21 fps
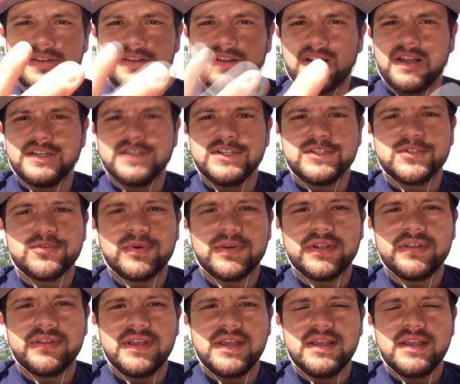I just
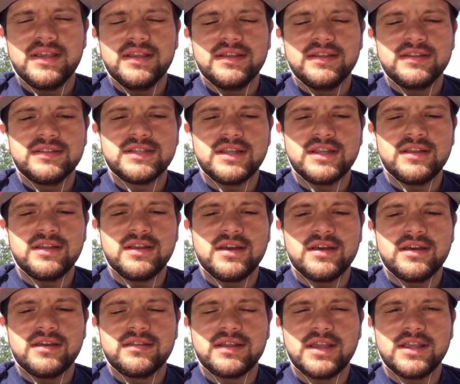want to
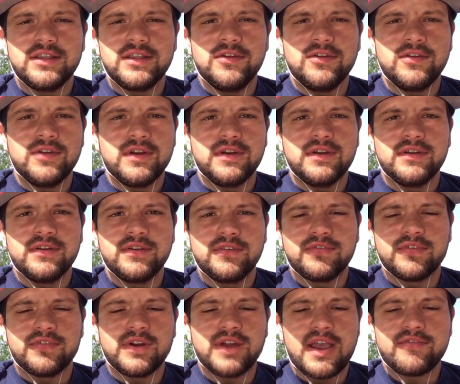say thank you
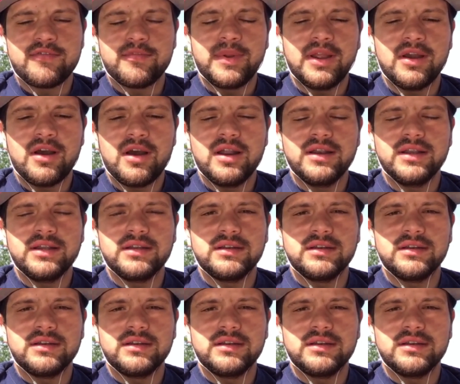for having me on,